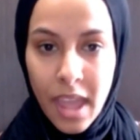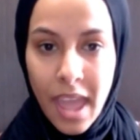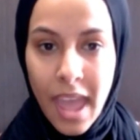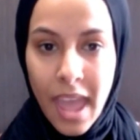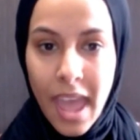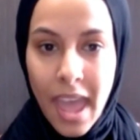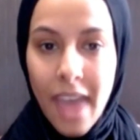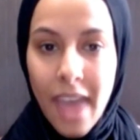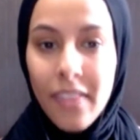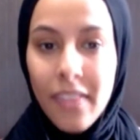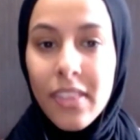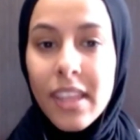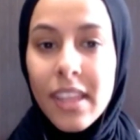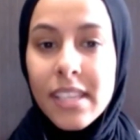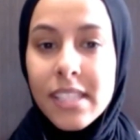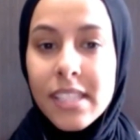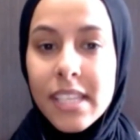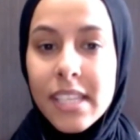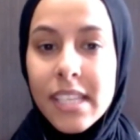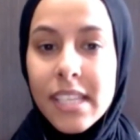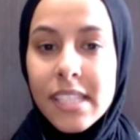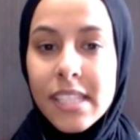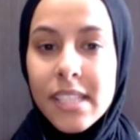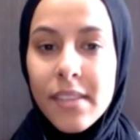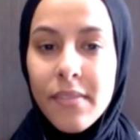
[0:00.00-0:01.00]
This
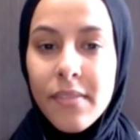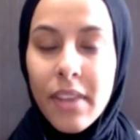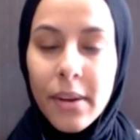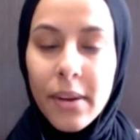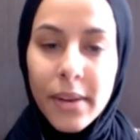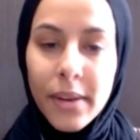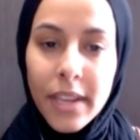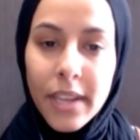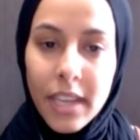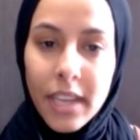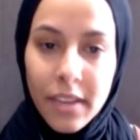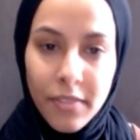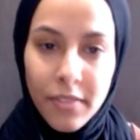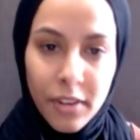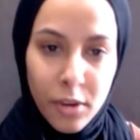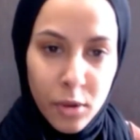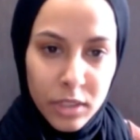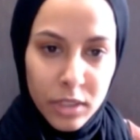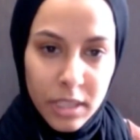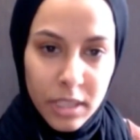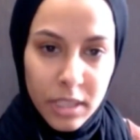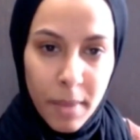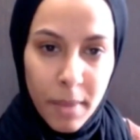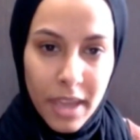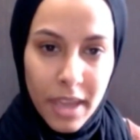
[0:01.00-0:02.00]
is very difficult
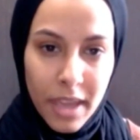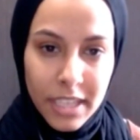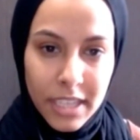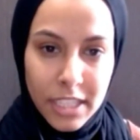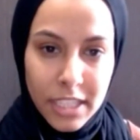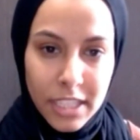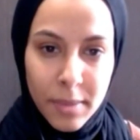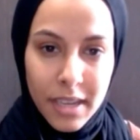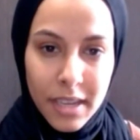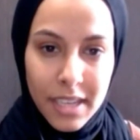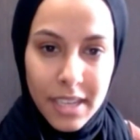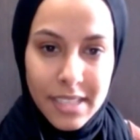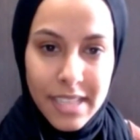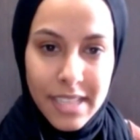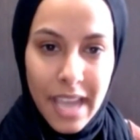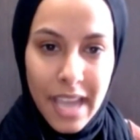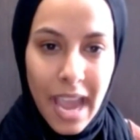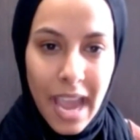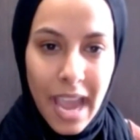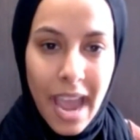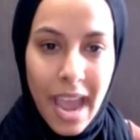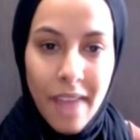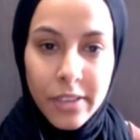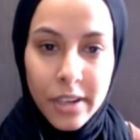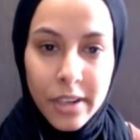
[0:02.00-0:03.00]
to manage because
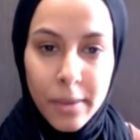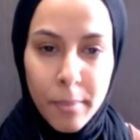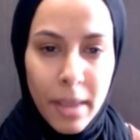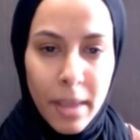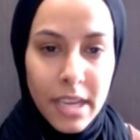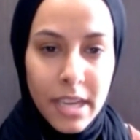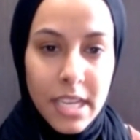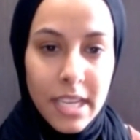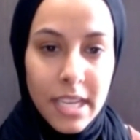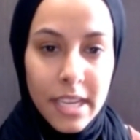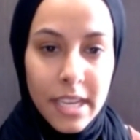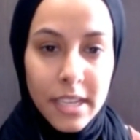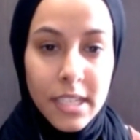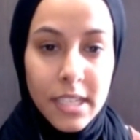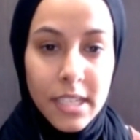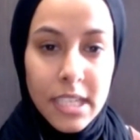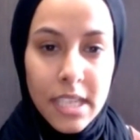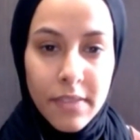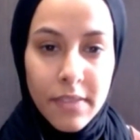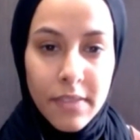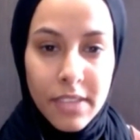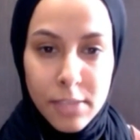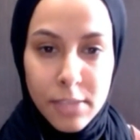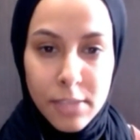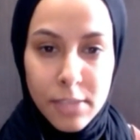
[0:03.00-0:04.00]
after many years of
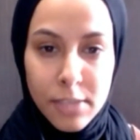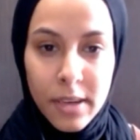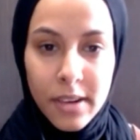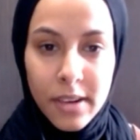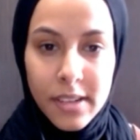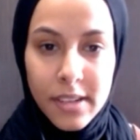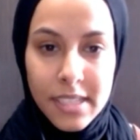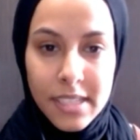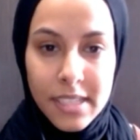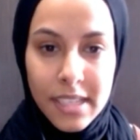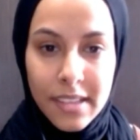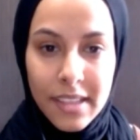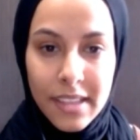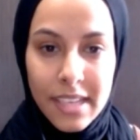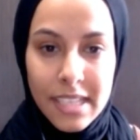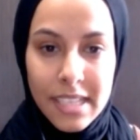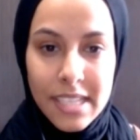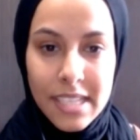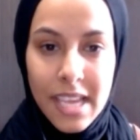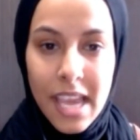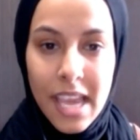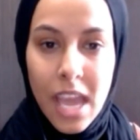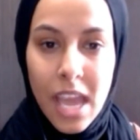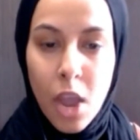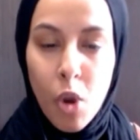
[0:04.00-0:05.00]
experiencing this,
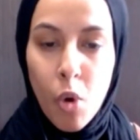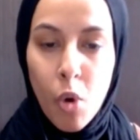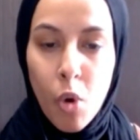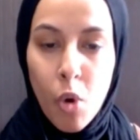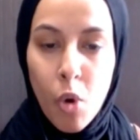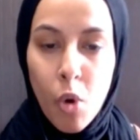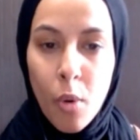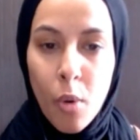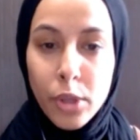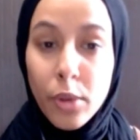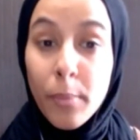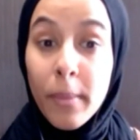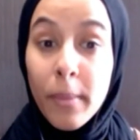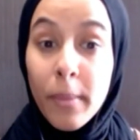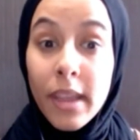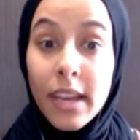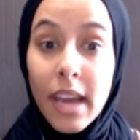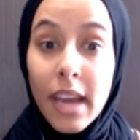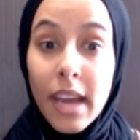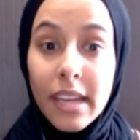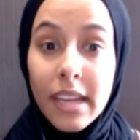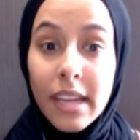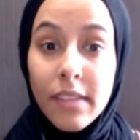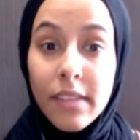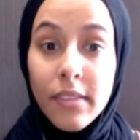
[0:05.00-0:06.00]
you may not
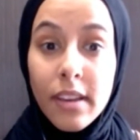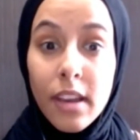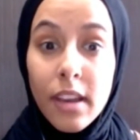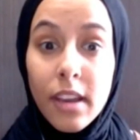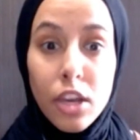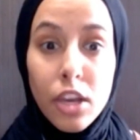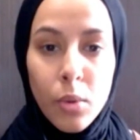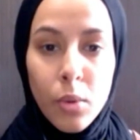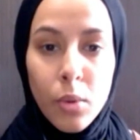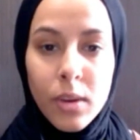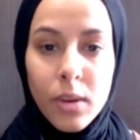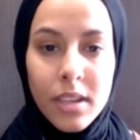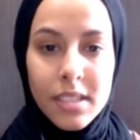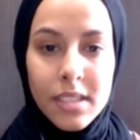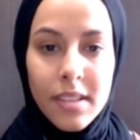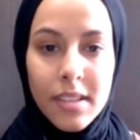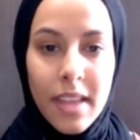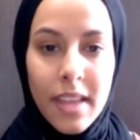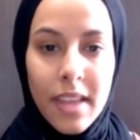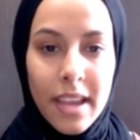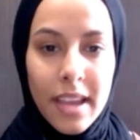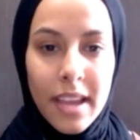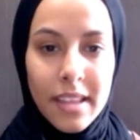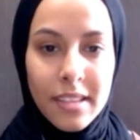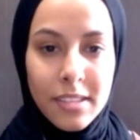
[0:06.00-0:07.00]
even notice
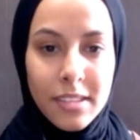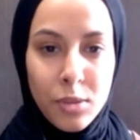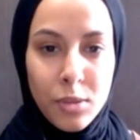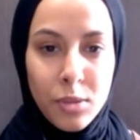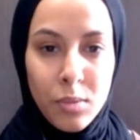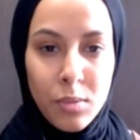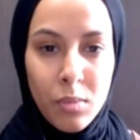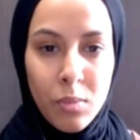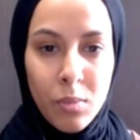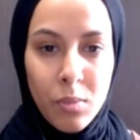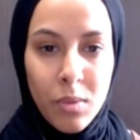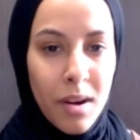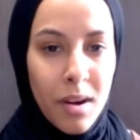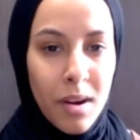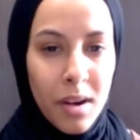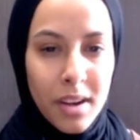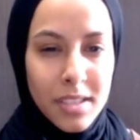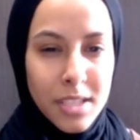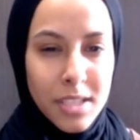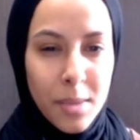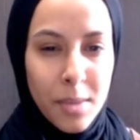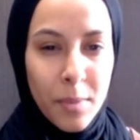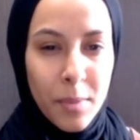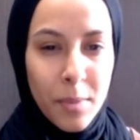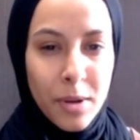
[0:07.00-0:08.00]
that you are
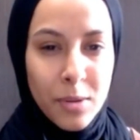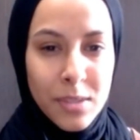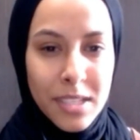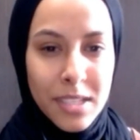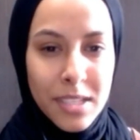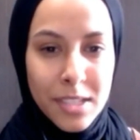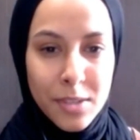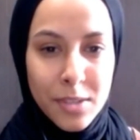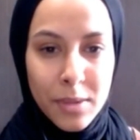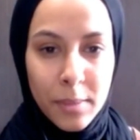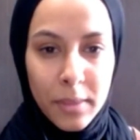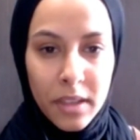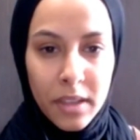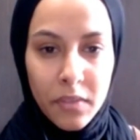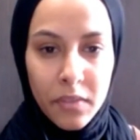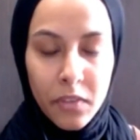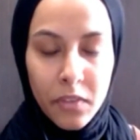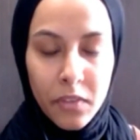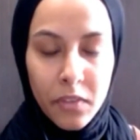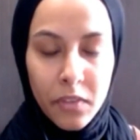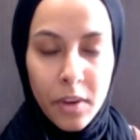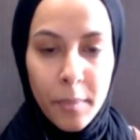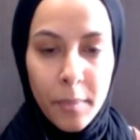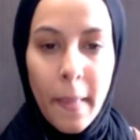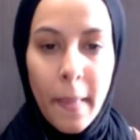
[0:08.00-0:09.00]
someone who's extremely
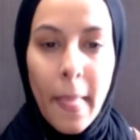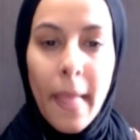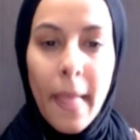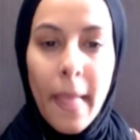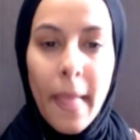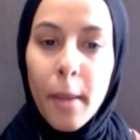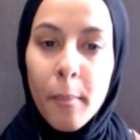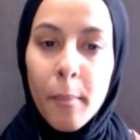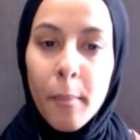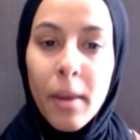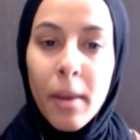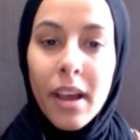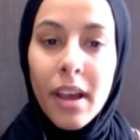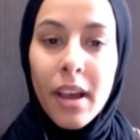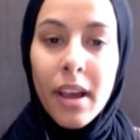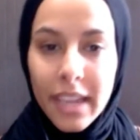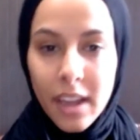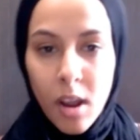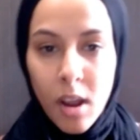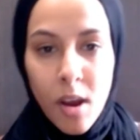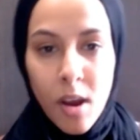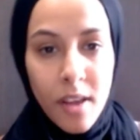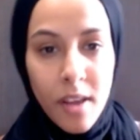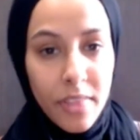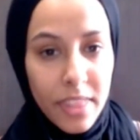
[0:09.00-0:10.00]
affirming. But like
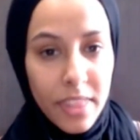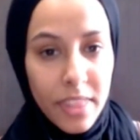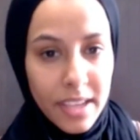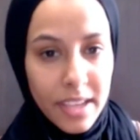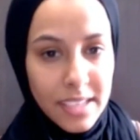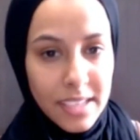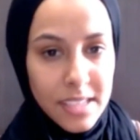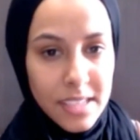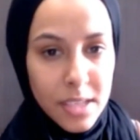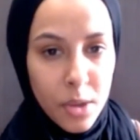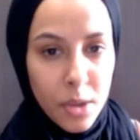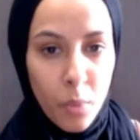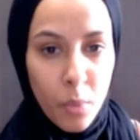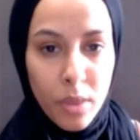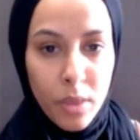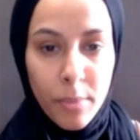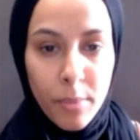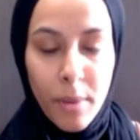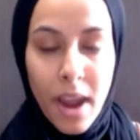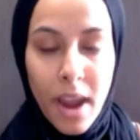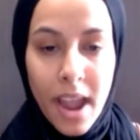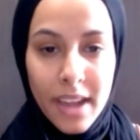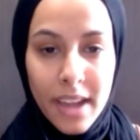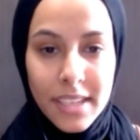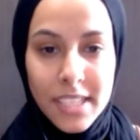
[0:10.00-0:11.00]
all things, with
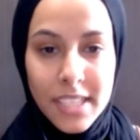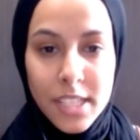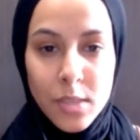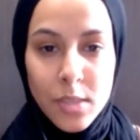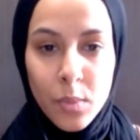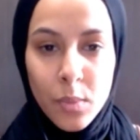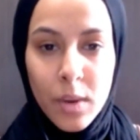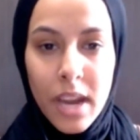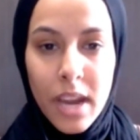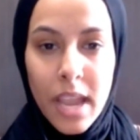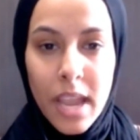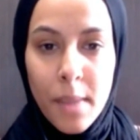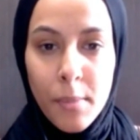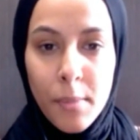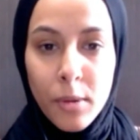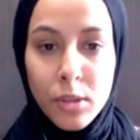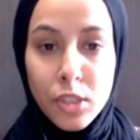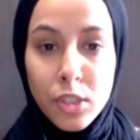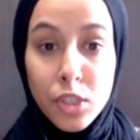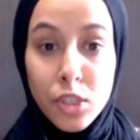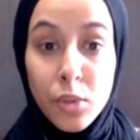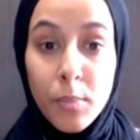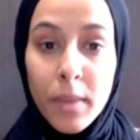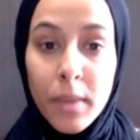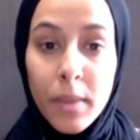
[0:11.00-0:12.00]
practice, we're able
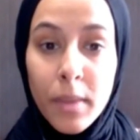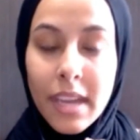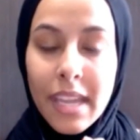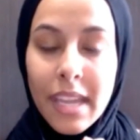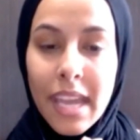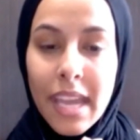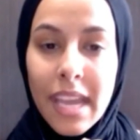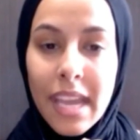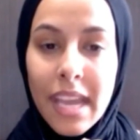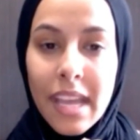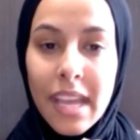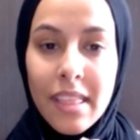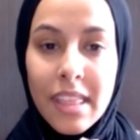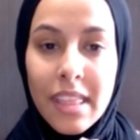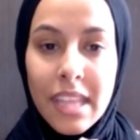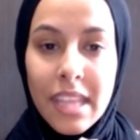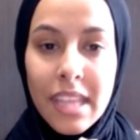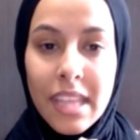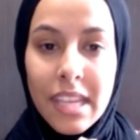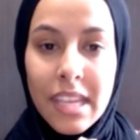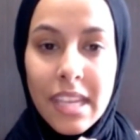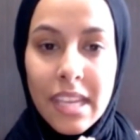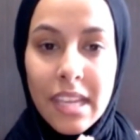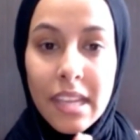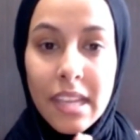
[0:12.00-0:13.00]
to mitigate
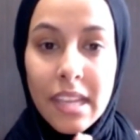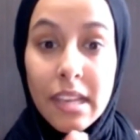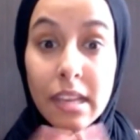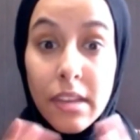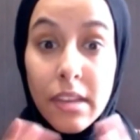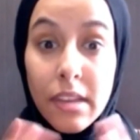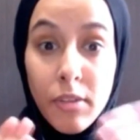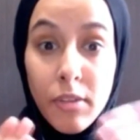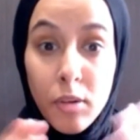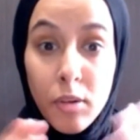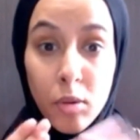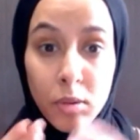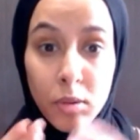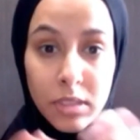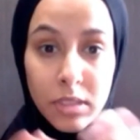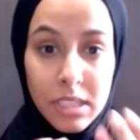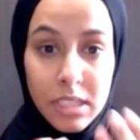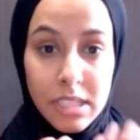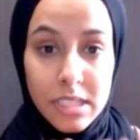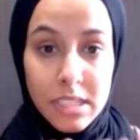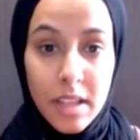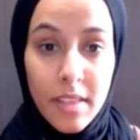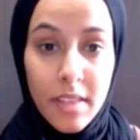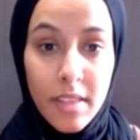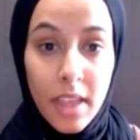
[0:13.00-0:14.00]
the
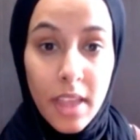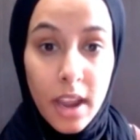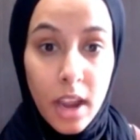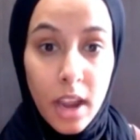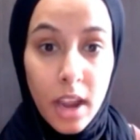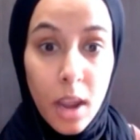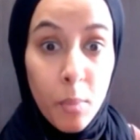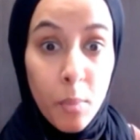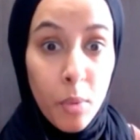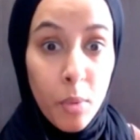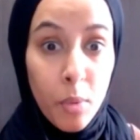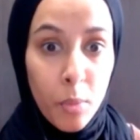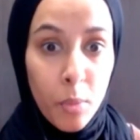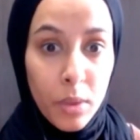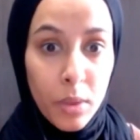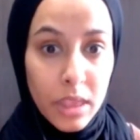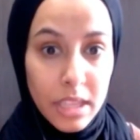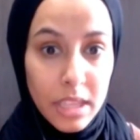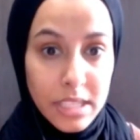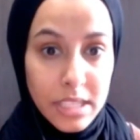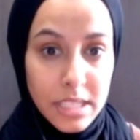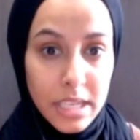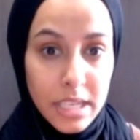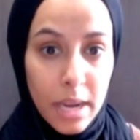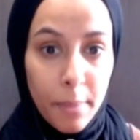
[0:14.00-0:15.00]
difficulties that come with
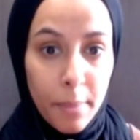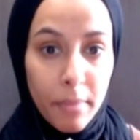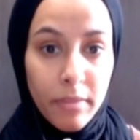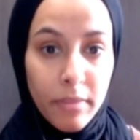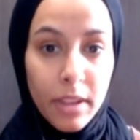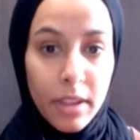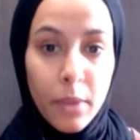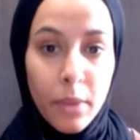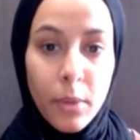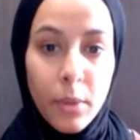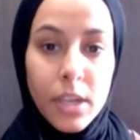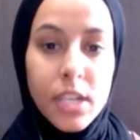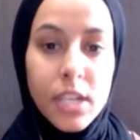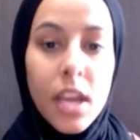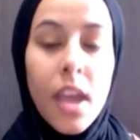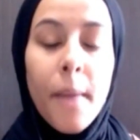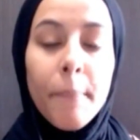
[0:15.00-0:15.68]
this type of language.